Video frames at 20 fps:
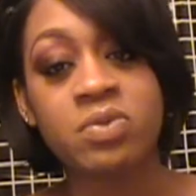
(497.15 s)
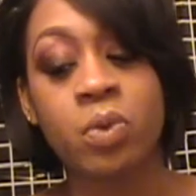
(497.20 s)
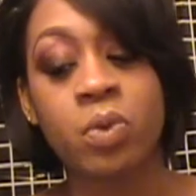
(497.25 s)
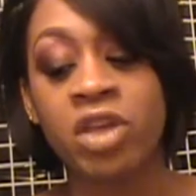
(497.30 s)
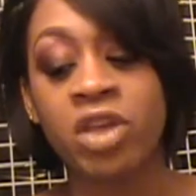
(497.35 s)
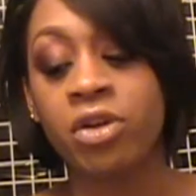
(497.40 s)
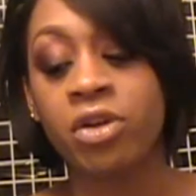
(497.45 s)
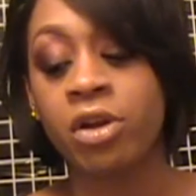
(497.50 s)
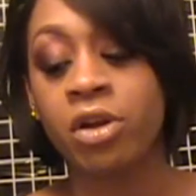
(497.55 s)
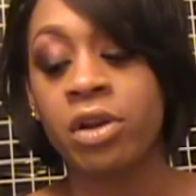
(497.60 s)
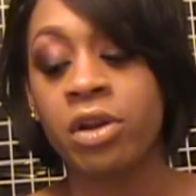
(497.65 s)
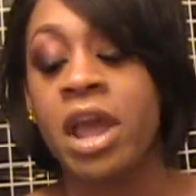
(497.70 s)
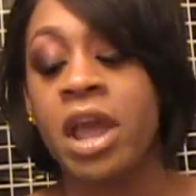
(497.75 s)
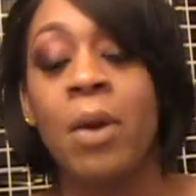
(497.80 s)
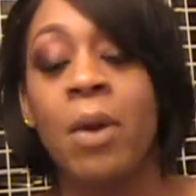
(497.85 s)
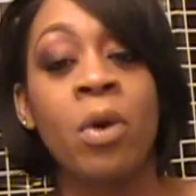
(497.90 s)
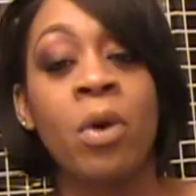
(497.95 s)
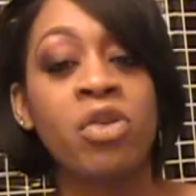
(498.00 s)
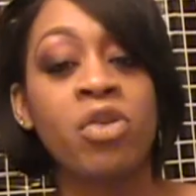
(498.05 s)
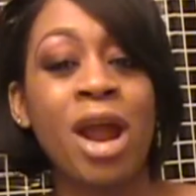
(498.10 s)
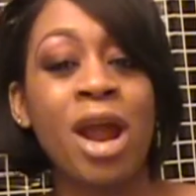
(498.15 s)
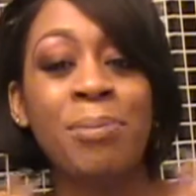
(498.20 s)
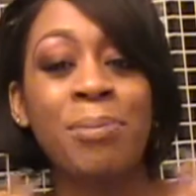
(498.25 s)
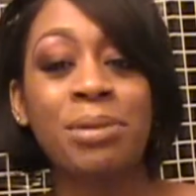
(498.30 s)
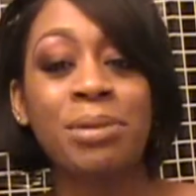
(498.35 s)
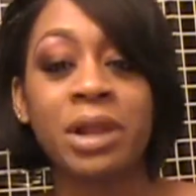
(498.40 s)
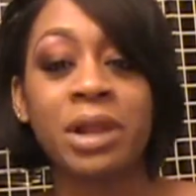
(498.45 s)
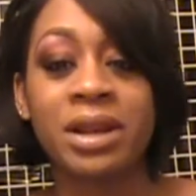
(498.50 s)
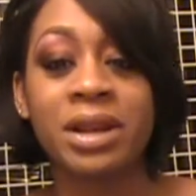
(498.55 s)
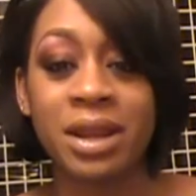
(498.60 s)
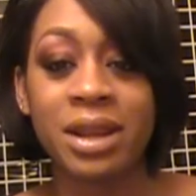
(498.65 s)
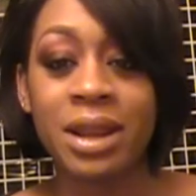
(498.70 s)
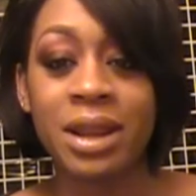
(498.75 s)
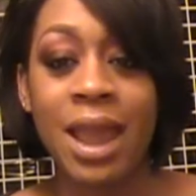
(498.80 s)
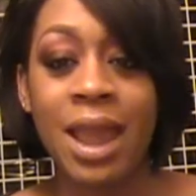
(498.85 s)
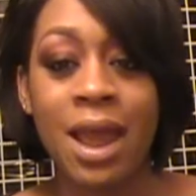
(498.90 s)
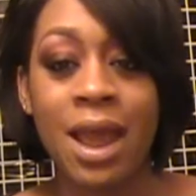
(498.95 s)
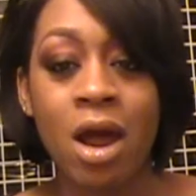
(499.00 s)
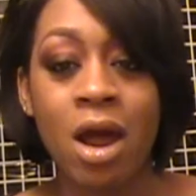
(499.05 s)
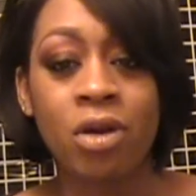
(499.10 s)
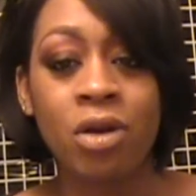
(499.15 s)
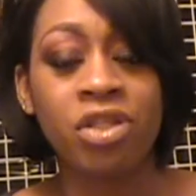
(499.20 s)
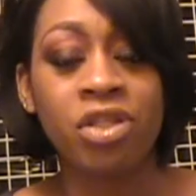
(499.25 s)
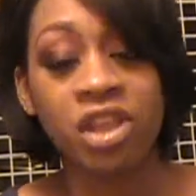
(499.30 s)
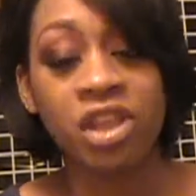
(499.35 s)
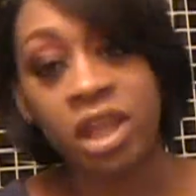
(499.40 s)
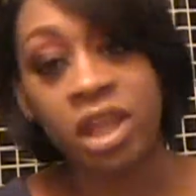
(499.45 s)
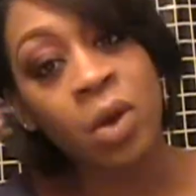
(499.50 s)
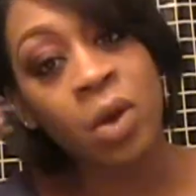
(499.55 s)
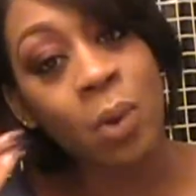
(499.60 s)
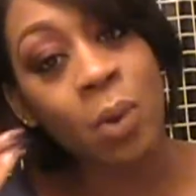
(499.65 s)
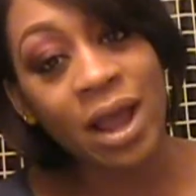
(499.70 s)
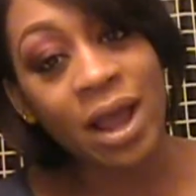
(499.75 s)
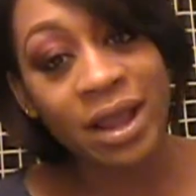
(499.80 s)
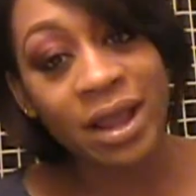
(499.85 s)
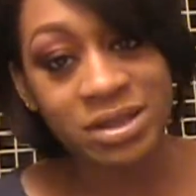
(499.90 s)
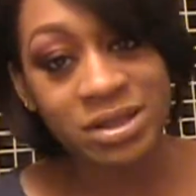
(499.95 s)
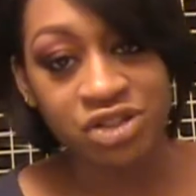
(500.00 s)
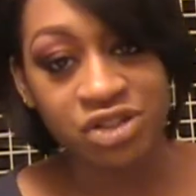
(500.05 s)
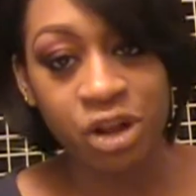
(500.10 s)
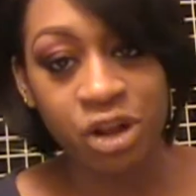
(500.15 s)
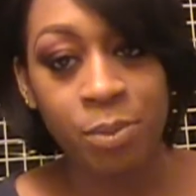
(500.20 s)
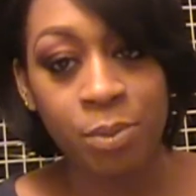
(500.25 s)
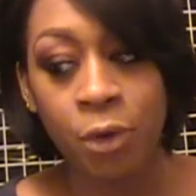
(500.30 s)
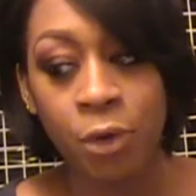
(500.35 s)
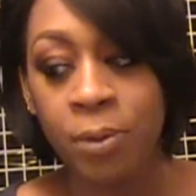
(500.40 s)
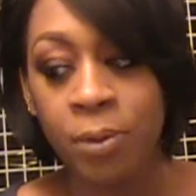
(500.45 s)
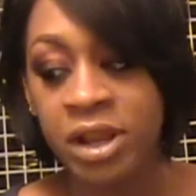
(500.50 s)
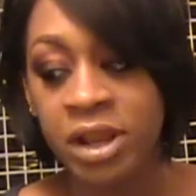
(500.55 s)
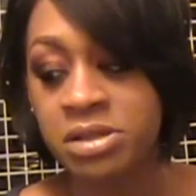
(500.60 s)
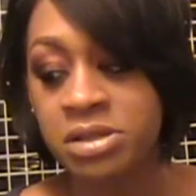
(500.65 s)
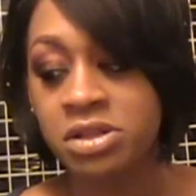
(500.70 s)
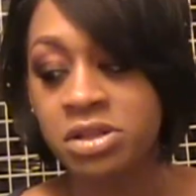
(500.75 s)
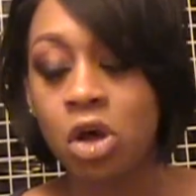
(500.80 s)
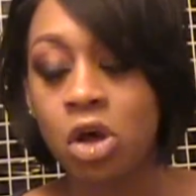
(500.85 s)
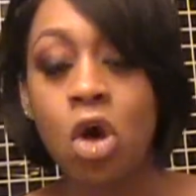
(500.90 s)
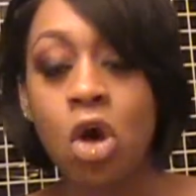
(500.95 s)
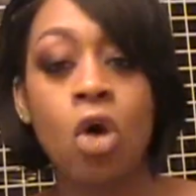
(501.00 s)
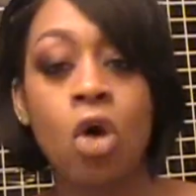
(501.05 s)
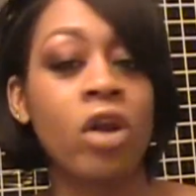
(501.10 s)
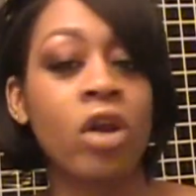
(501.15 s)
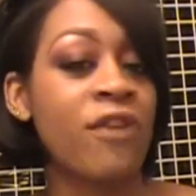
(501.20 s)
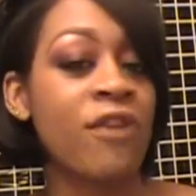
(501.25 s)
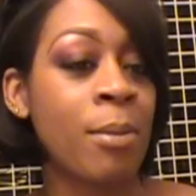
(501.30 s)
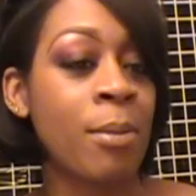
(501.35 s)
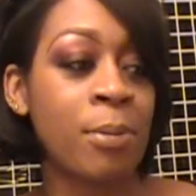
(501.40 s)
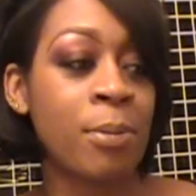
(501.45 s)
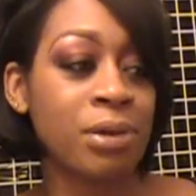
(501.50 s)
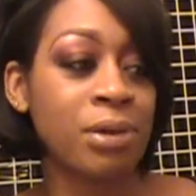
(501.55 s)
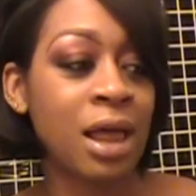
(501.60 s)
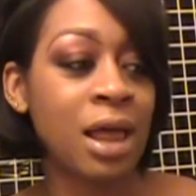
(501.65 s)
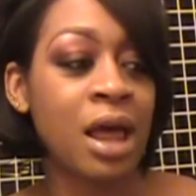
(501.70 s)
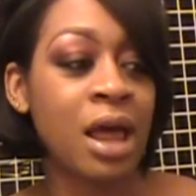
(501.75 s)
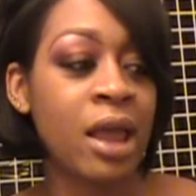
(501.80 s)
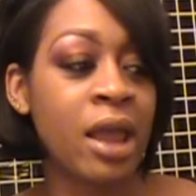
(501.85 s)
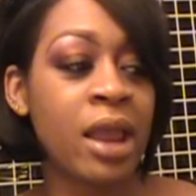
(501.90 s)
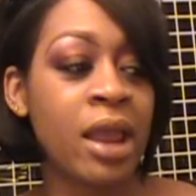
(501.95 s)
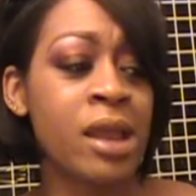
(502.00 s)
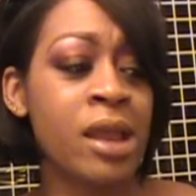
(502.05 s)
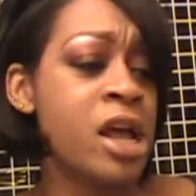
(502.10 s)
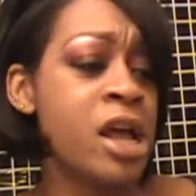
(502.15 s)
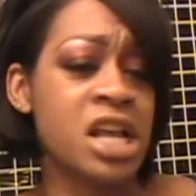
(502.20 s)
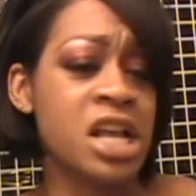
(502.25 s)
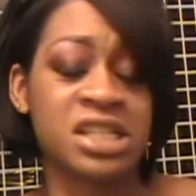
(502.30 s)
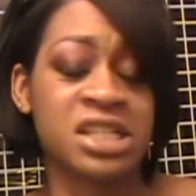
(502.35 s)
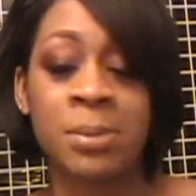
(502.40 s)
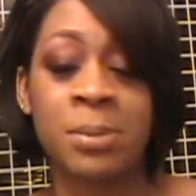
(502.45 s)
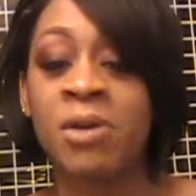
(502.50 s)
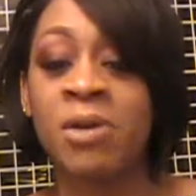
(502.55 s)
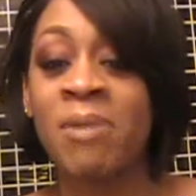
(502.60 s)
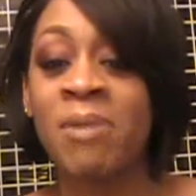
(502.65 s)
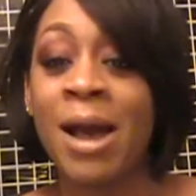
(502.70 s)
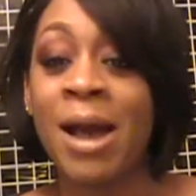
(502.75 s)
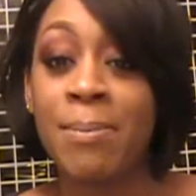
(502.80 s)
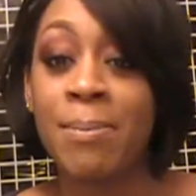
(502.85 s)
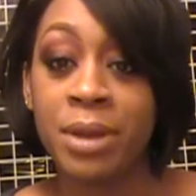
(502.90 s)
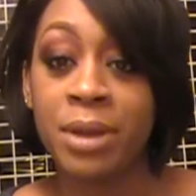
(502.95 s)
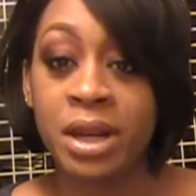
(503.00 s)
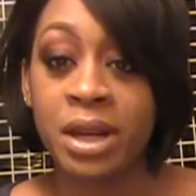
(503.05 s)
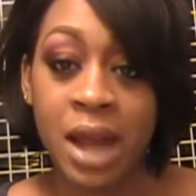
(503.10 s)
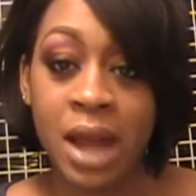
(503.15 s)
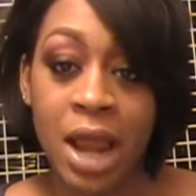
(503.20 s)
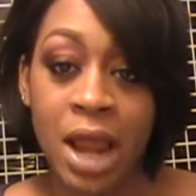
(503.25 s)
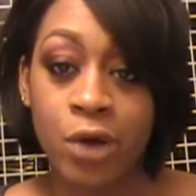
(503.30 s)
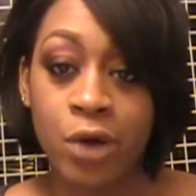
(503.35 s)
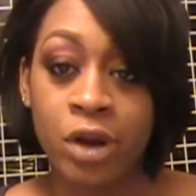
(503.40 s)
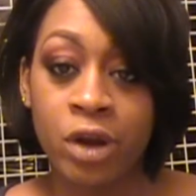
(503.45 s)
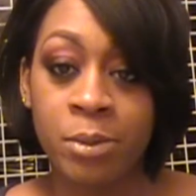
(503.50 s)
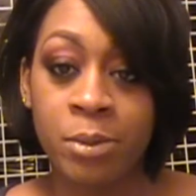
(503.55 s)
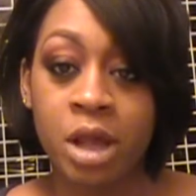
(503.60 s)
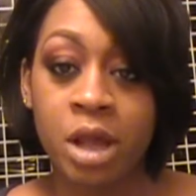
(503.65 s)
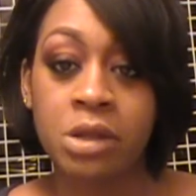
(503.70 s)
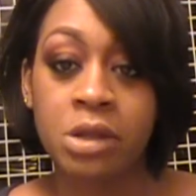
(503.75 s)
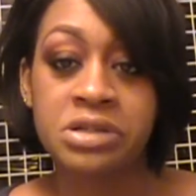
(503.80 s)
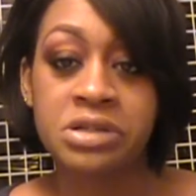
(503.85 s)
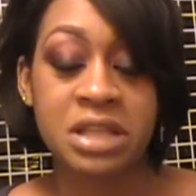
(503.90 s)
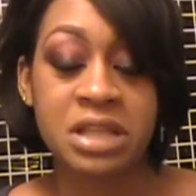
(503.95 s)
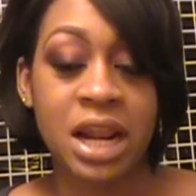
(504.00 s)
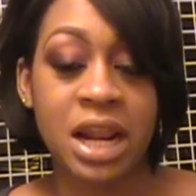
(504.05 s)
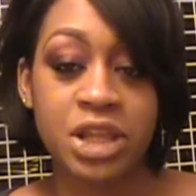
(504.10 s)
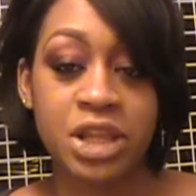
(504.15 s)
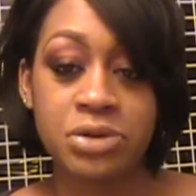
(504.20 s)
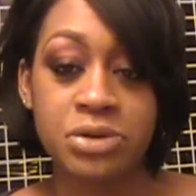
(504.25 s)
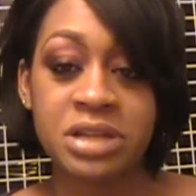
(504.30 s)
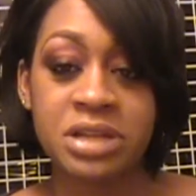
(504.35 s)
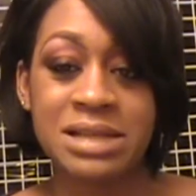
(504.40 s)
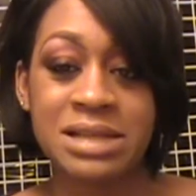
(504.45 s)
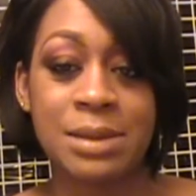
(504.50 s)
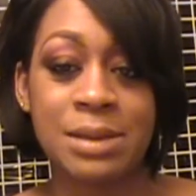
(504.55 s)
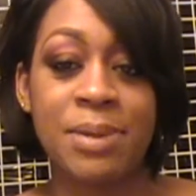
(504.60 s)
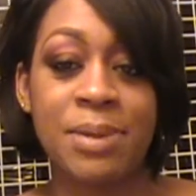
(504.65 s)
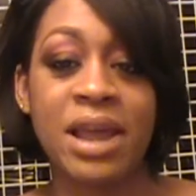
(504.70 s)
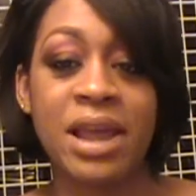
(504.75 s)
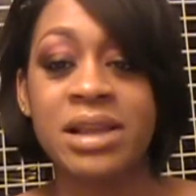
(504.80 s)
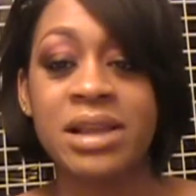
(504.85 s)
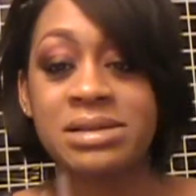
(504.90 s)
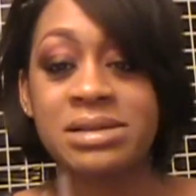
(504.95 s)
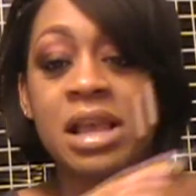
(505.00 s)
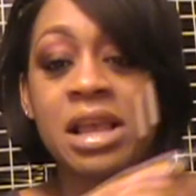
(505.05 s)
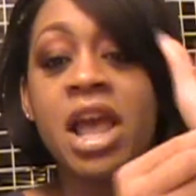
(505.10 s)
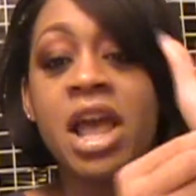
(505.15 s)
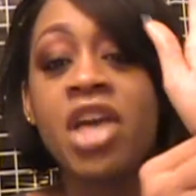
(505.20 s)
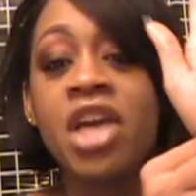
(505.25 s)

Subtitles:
whether I'm blending out the NYX Jumbo Pencil or if I'm applying some of my Midnight Cream colors that I use as a base.